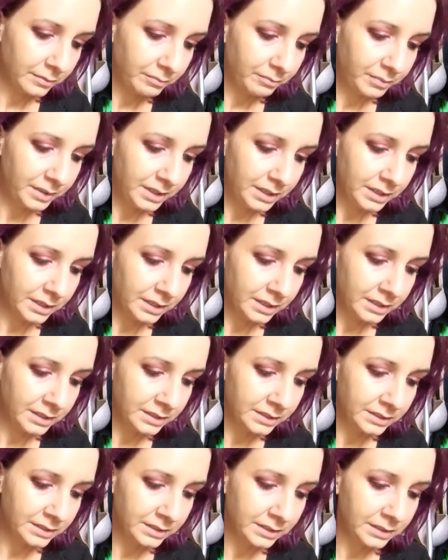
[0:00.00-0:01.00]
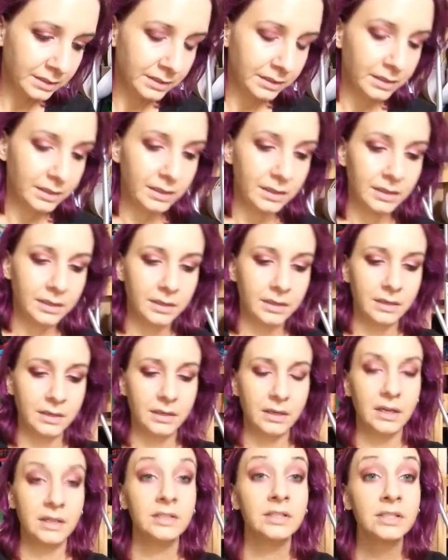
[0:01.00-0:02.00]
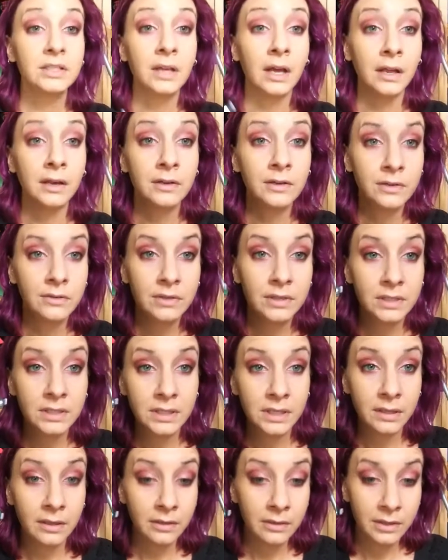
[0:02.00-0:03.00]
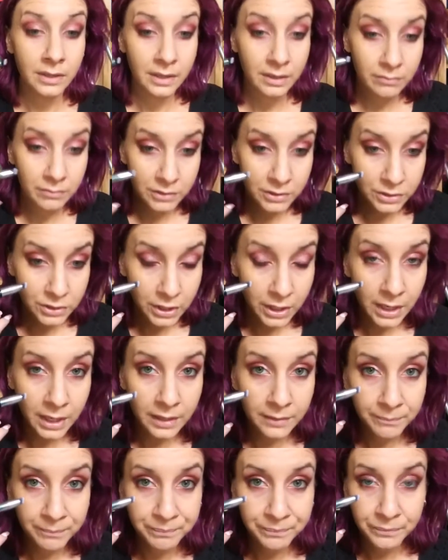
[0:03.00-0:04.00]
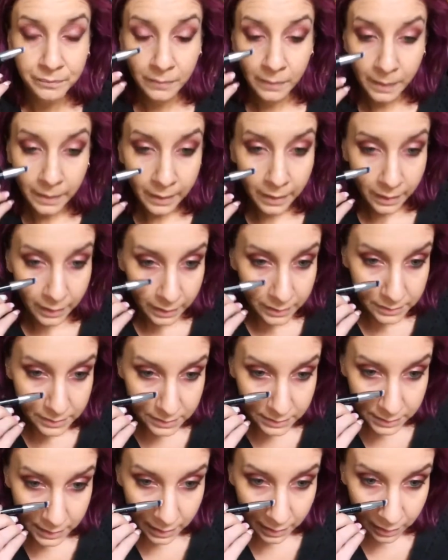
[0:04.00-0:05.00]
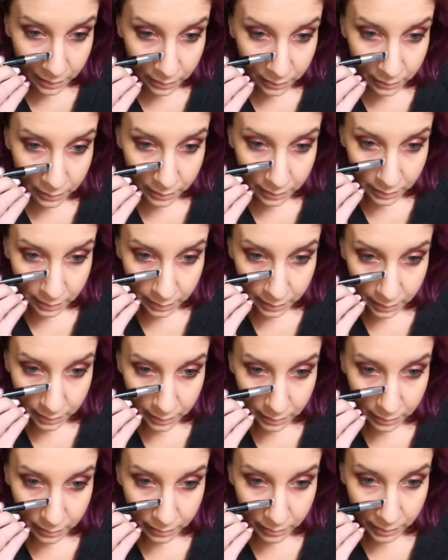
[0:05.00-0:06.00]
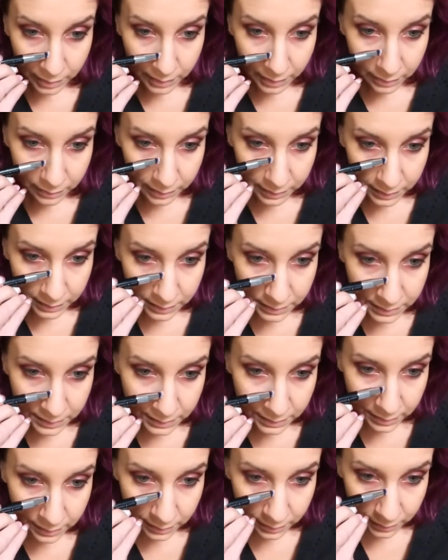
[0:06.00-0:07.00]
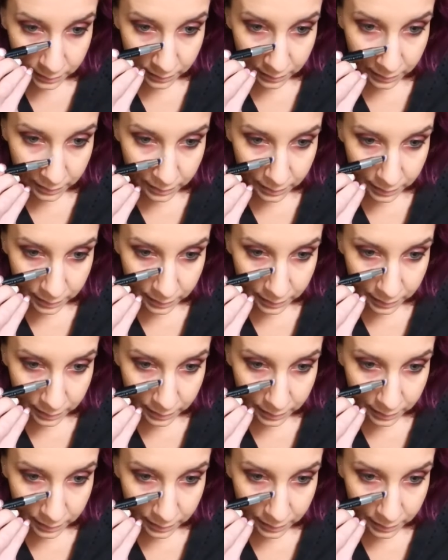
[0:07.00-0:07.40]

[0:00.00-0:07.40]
because I just got a new concealer that I want to try. So we're going to